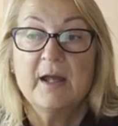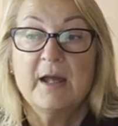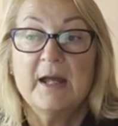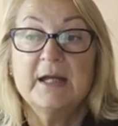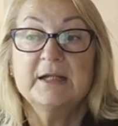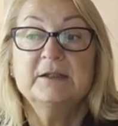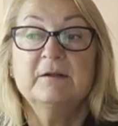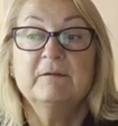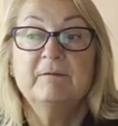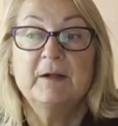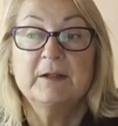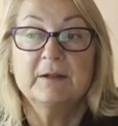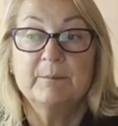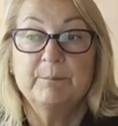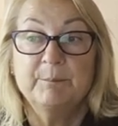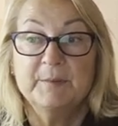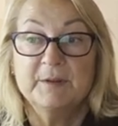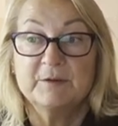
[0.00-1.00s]
and
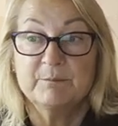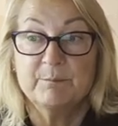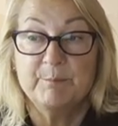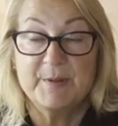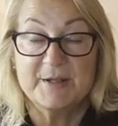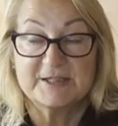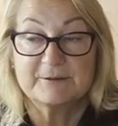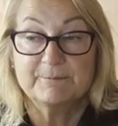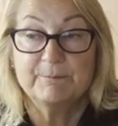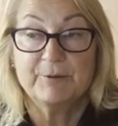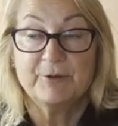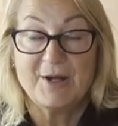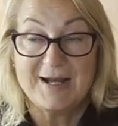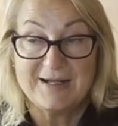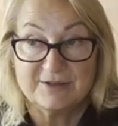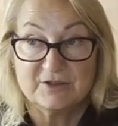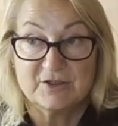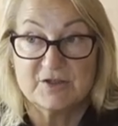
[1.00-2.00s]
development best
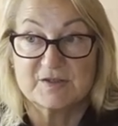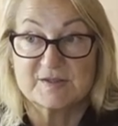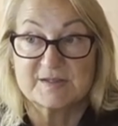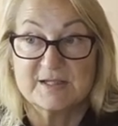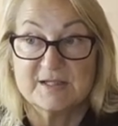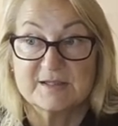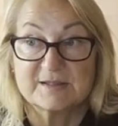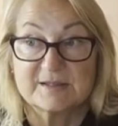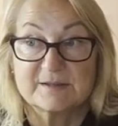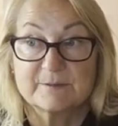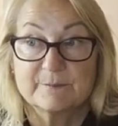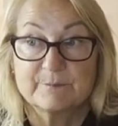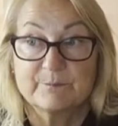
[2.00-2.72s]
practices.